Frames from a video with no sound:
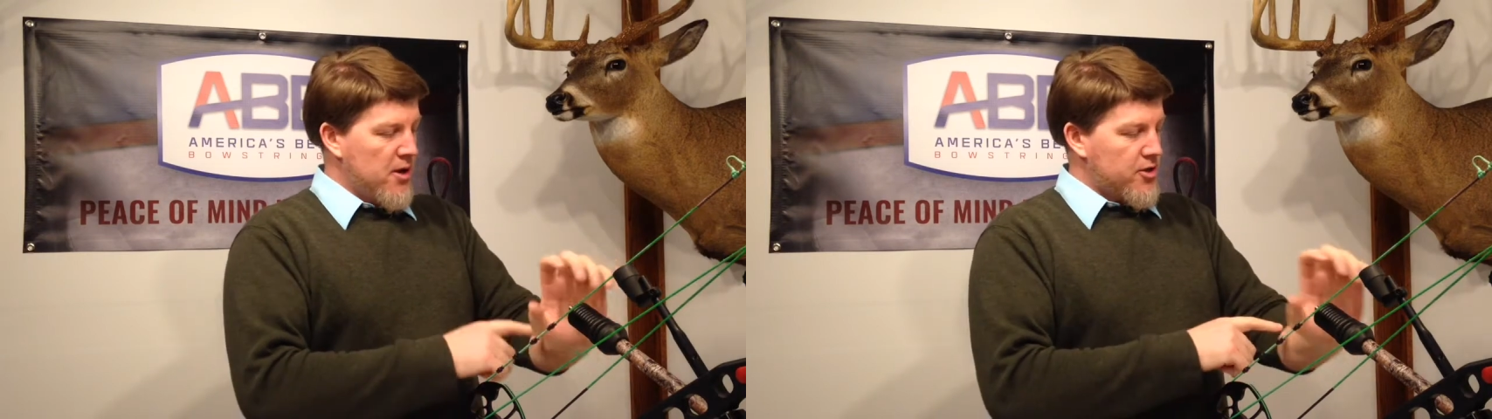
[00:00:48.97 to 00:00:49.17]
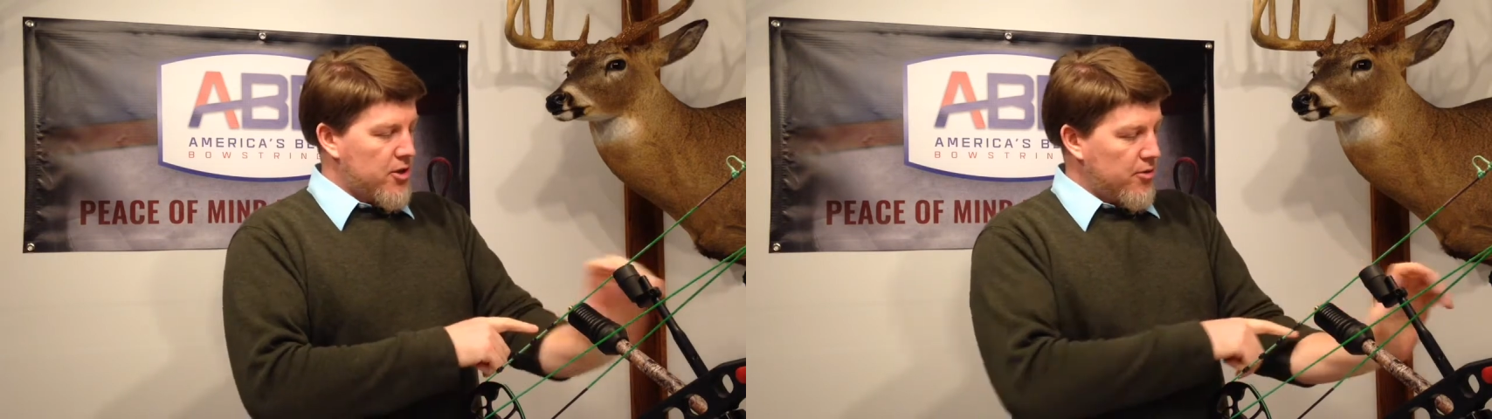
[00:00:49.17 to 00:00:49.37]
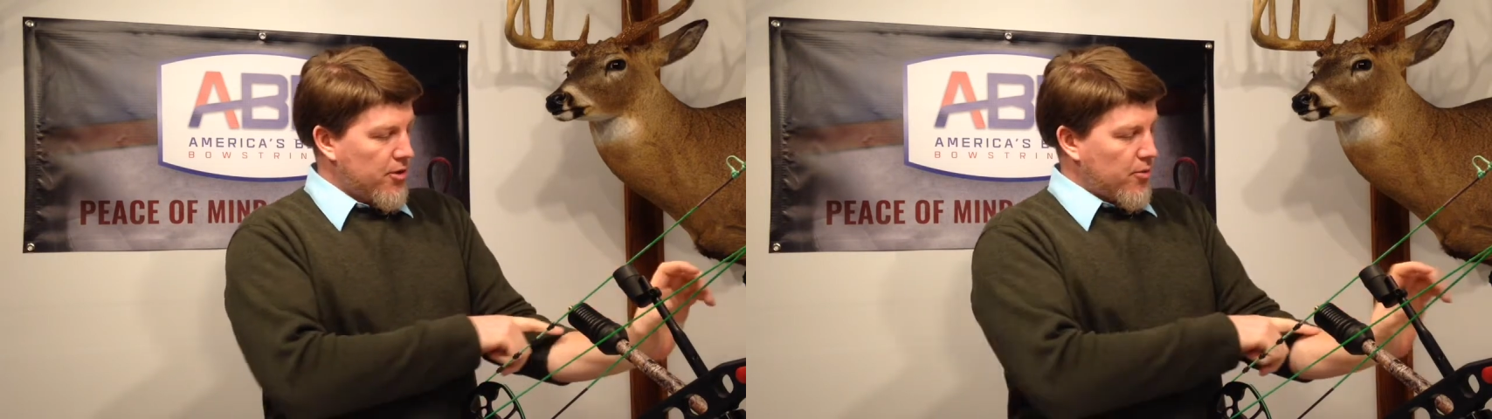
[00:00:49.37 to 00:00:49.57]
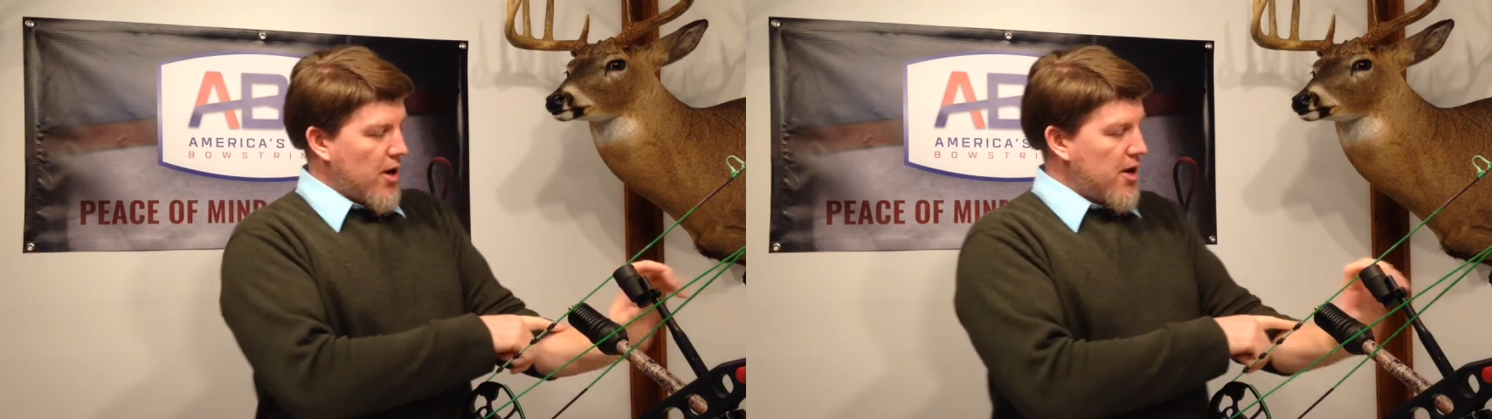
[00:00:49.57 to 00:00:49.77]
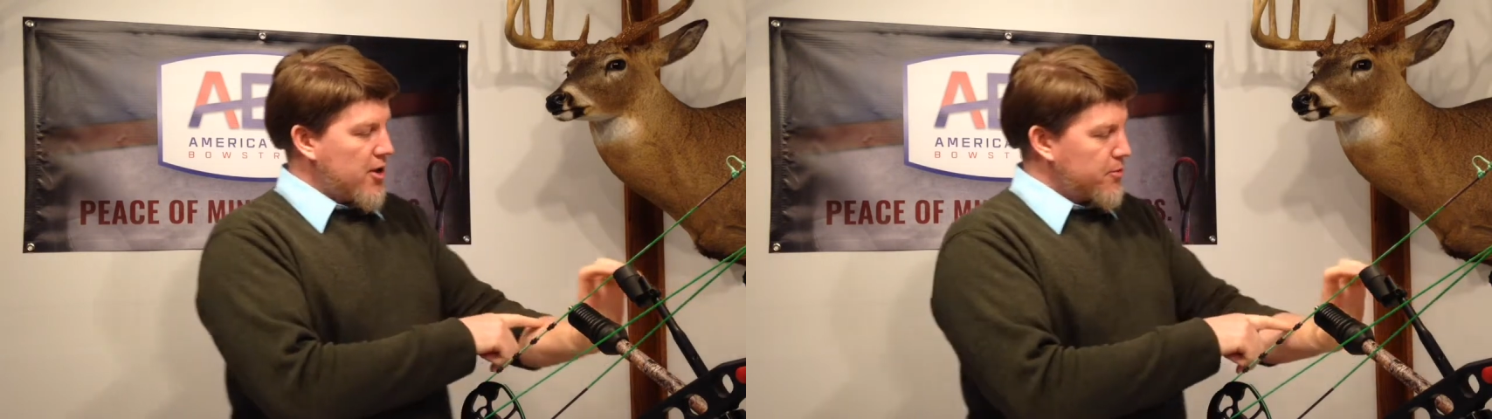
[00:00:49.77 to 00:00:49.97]
So the
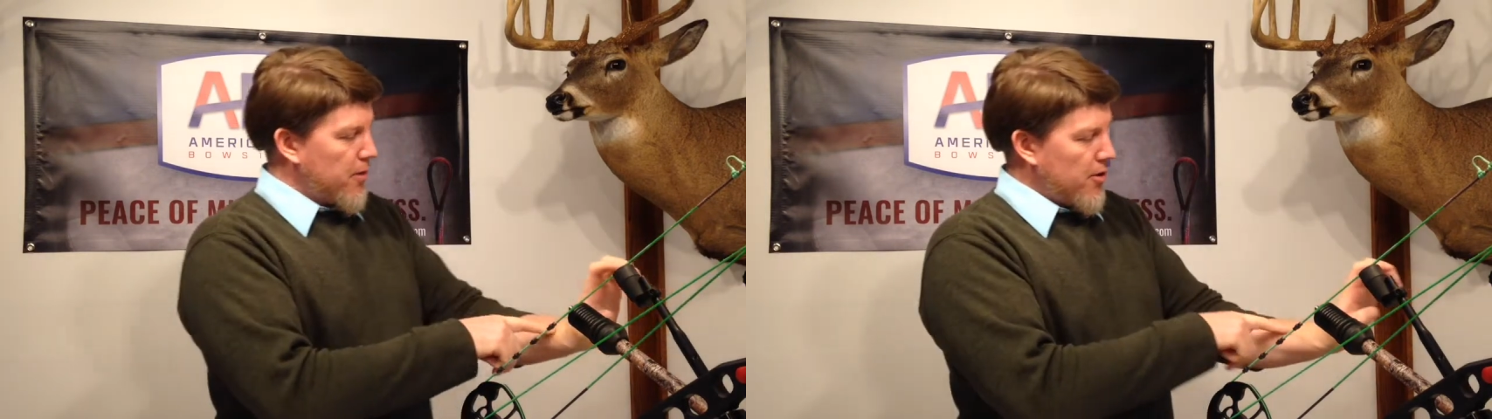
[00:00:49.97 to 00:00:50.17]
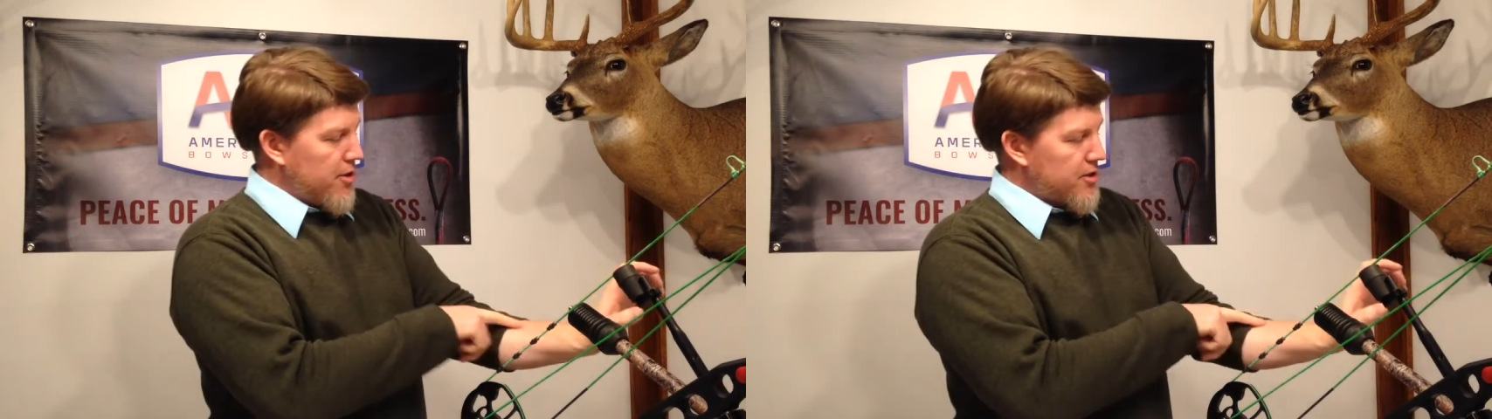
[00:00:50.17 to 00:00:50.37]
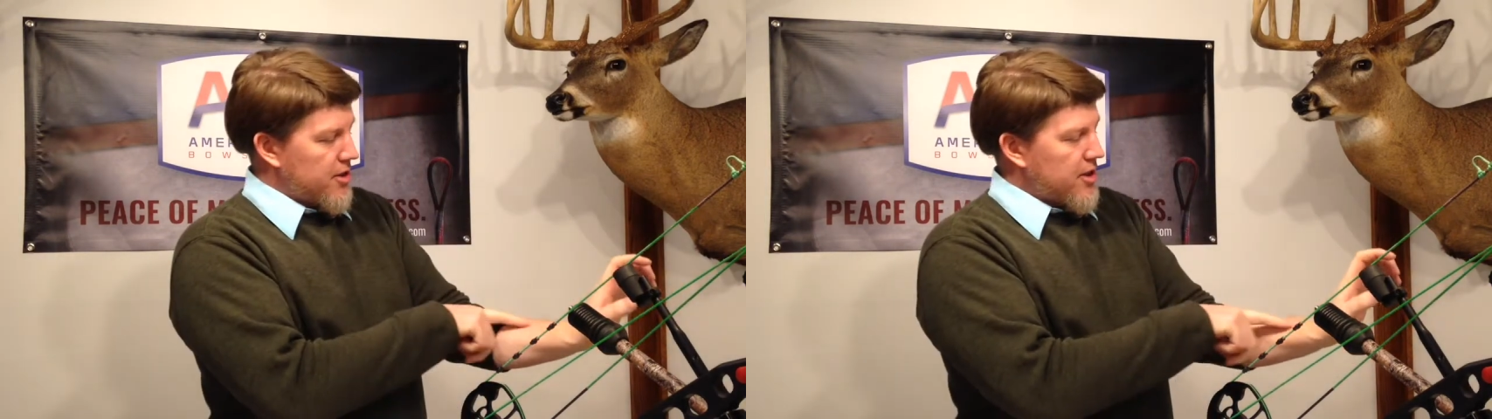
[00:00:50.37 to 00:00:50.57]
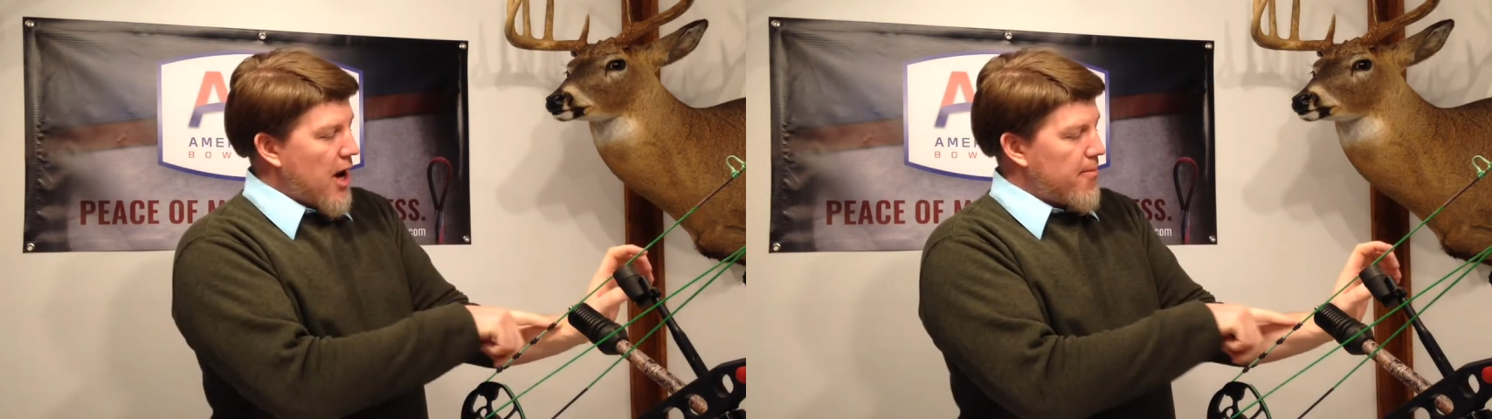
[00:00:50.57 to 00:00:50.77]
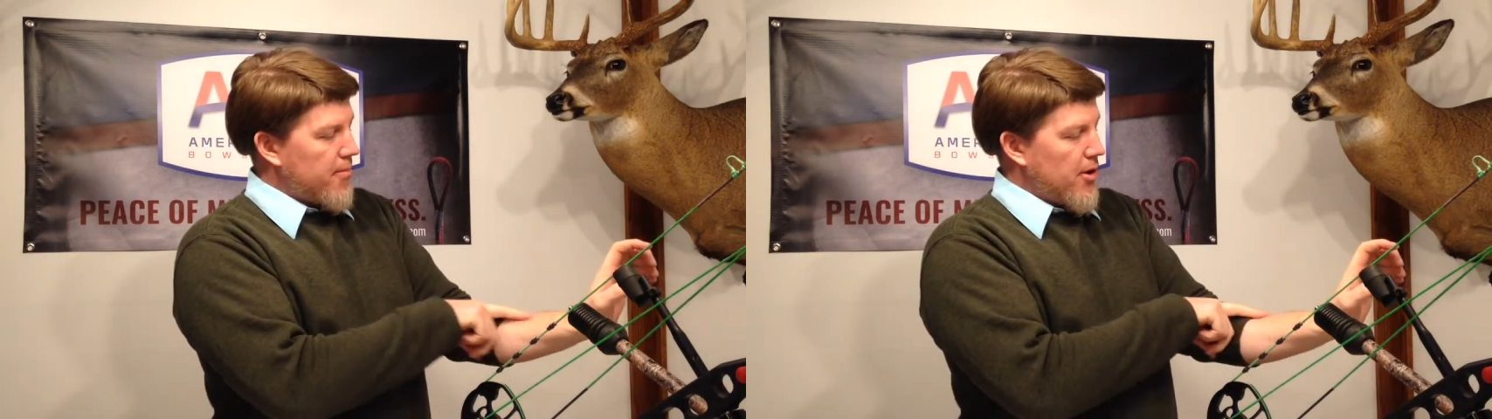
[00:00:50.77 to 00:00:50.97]
radius bone is the
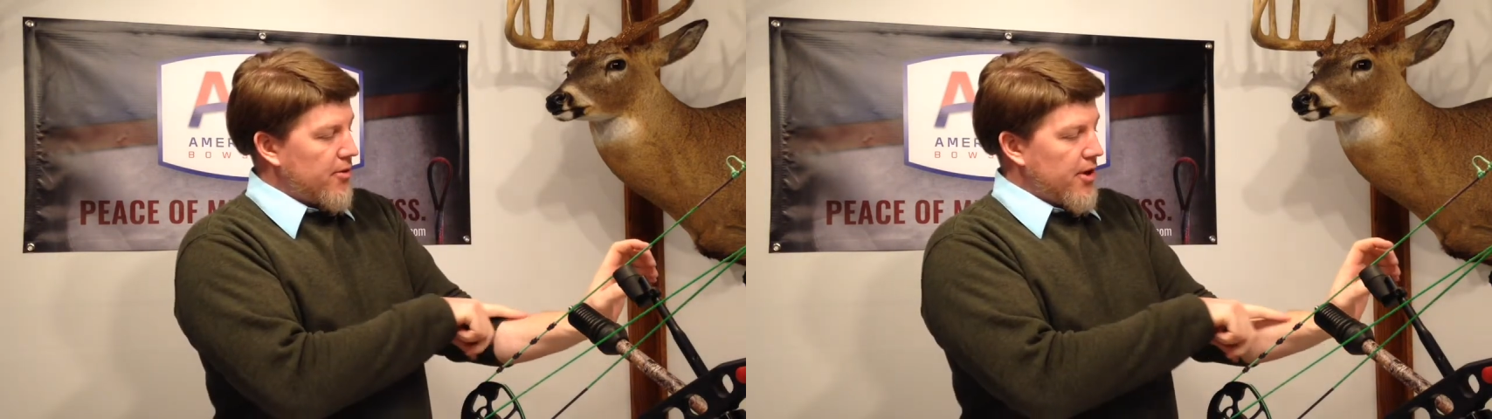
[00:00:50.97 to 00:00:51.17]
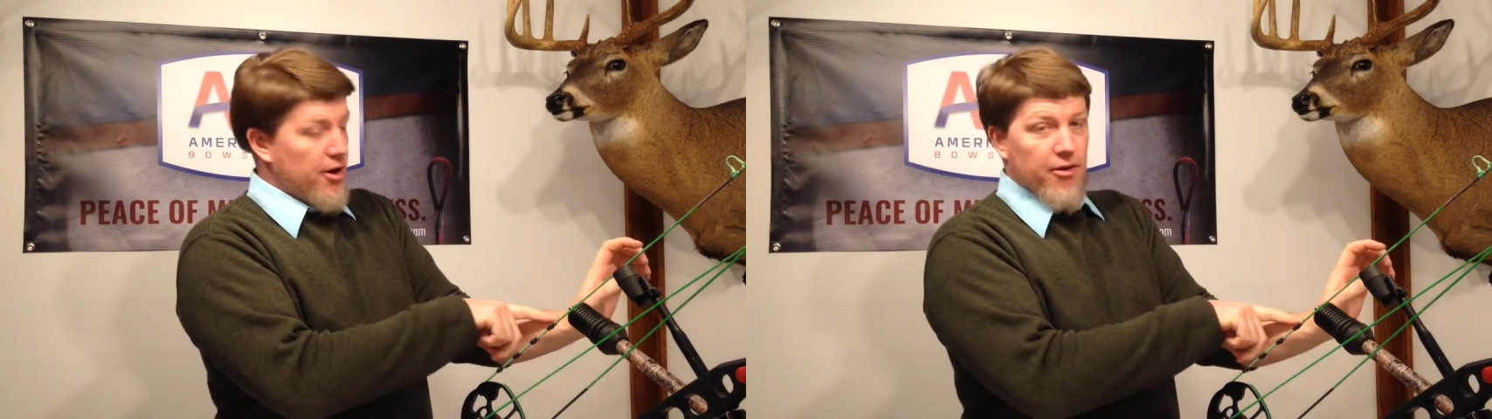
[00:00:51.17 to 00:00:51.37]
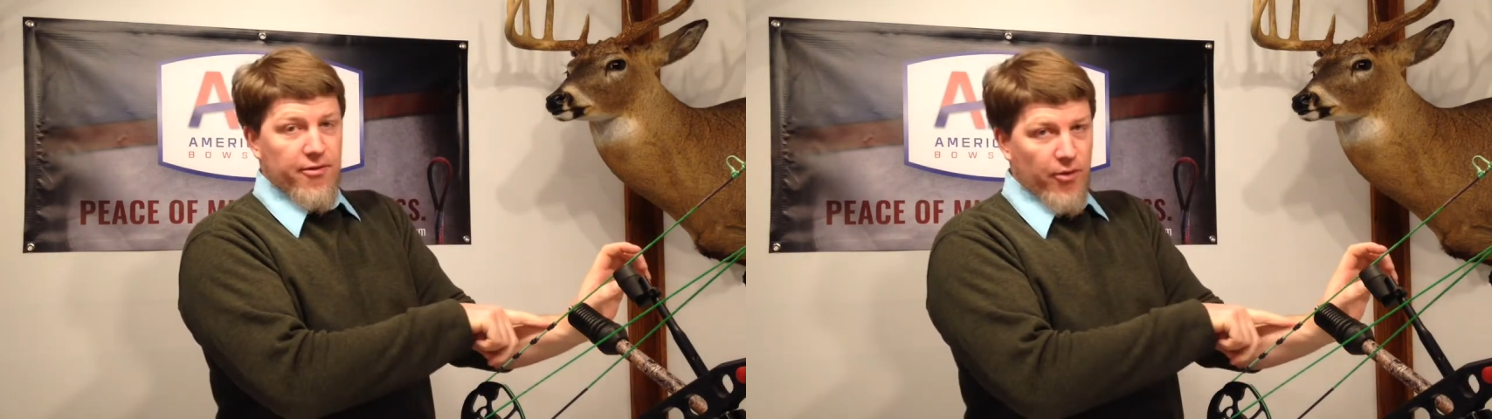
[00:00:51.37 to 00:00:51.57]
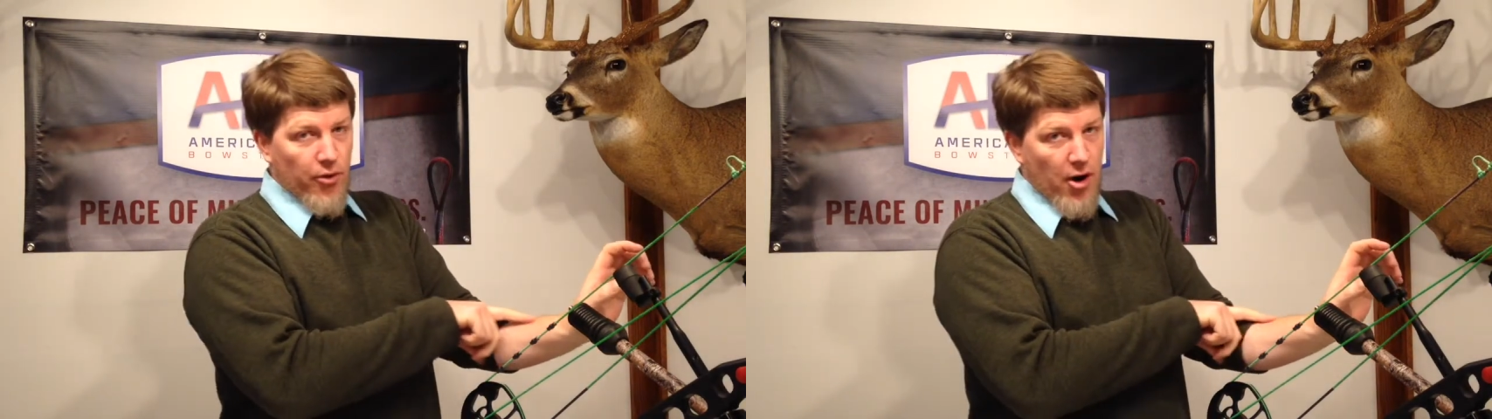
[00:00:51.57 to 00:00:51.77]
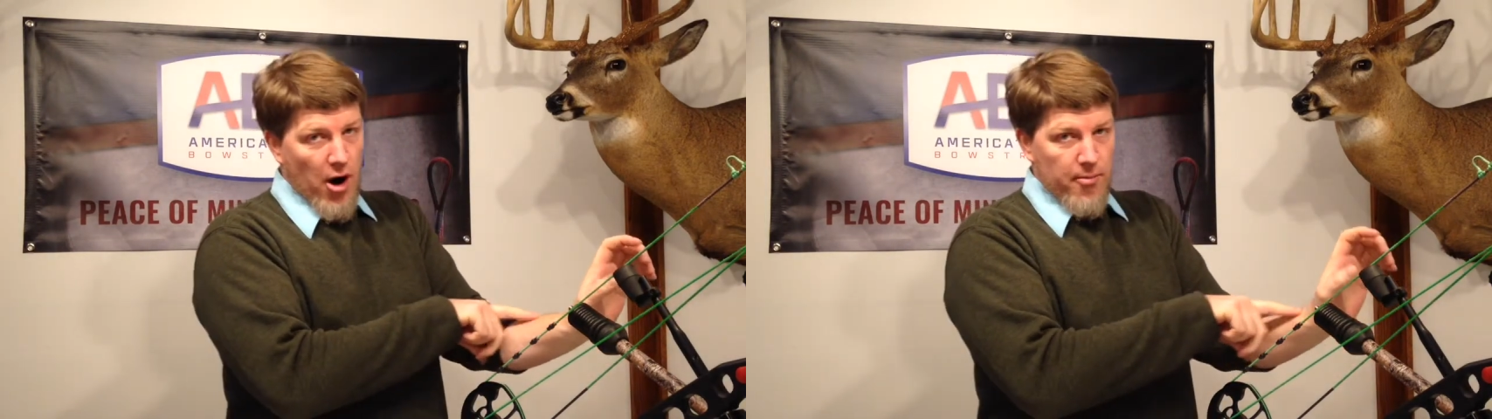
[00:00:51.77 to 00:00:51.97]
top bone in your
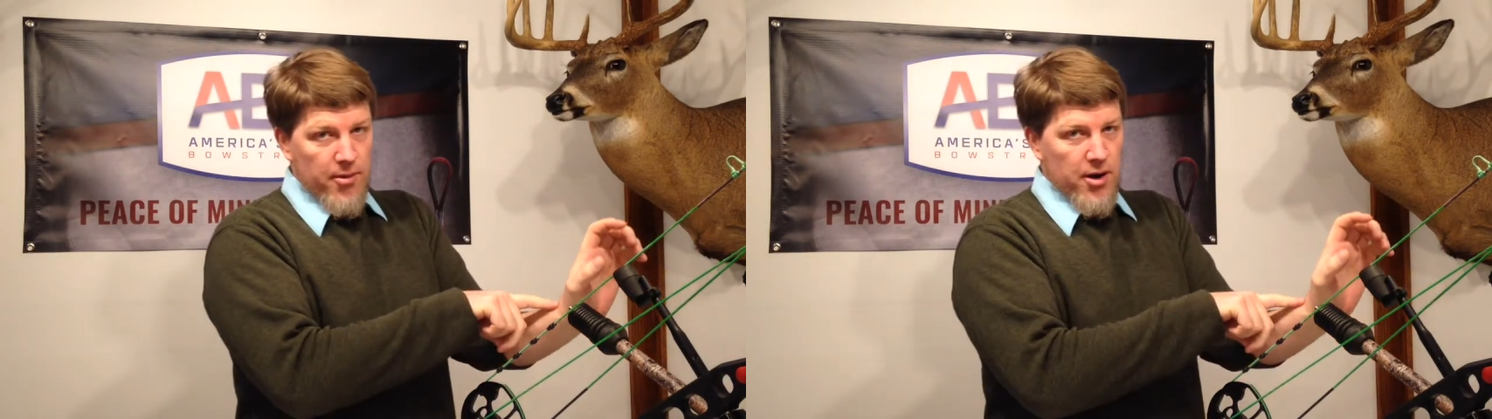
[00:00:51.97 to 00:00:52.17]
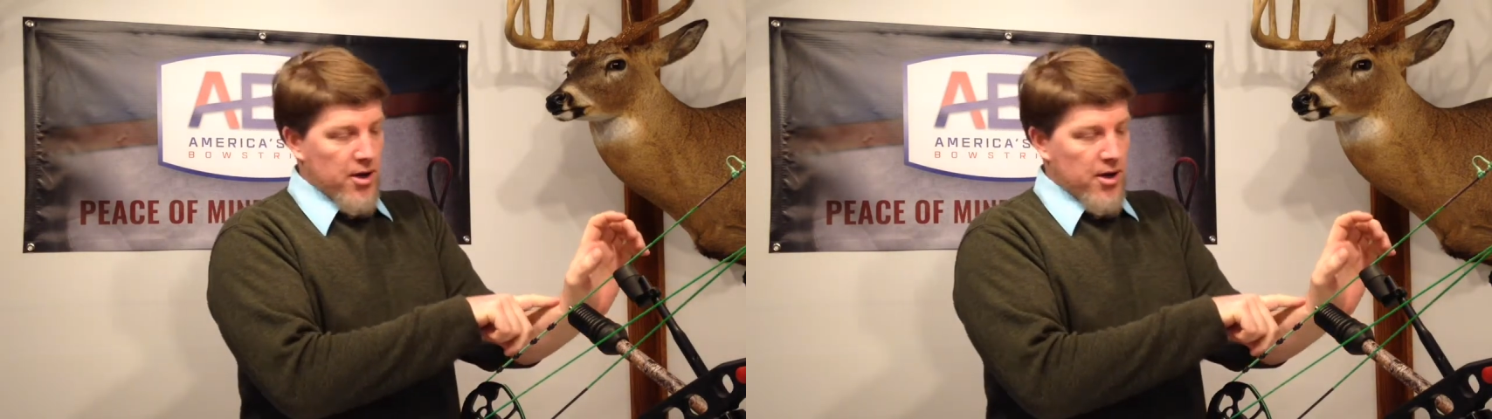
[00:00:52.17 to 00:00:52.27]
forearm.